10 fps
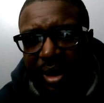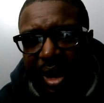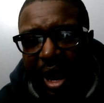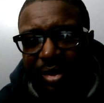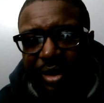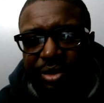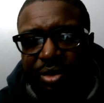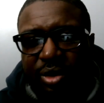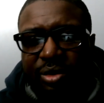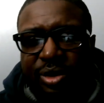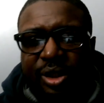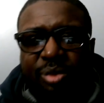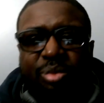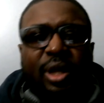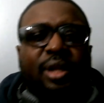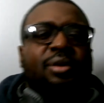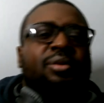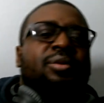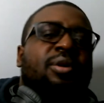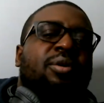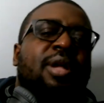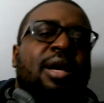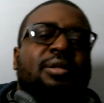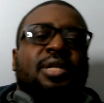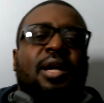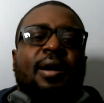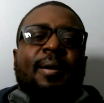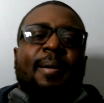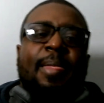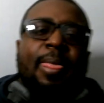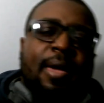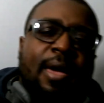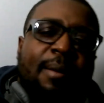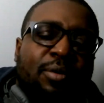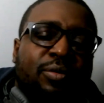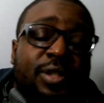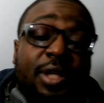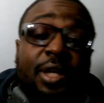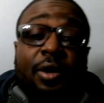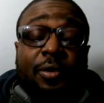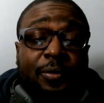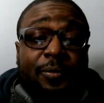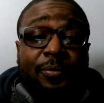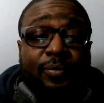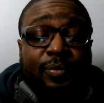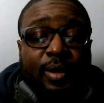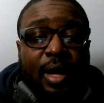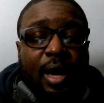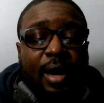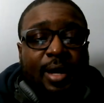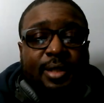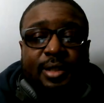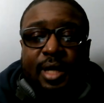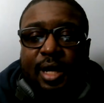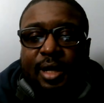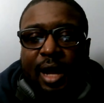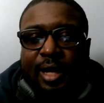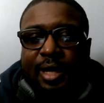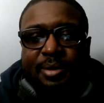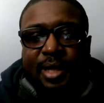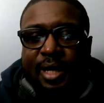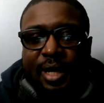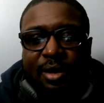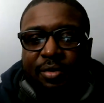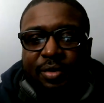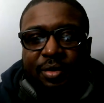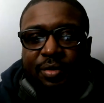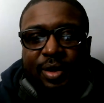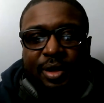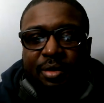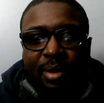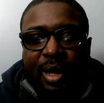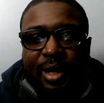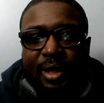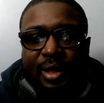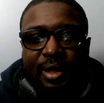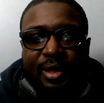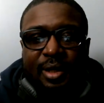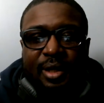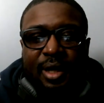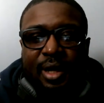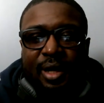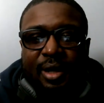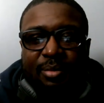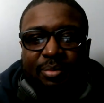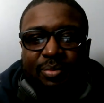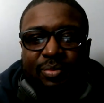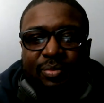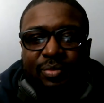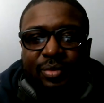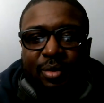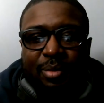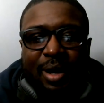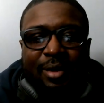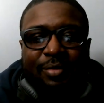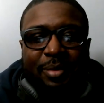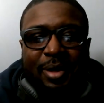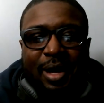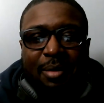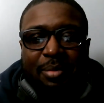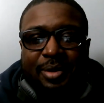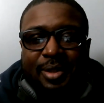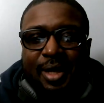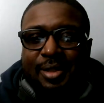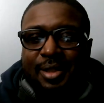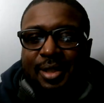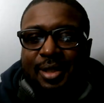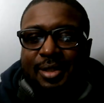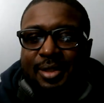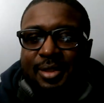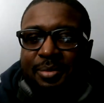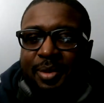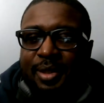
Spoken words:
I think Jordan Lewis should play though on the outside and move Cheeto inside. I keep saying that over and over again. Uh, nobody from the Cowboys actually listens to me.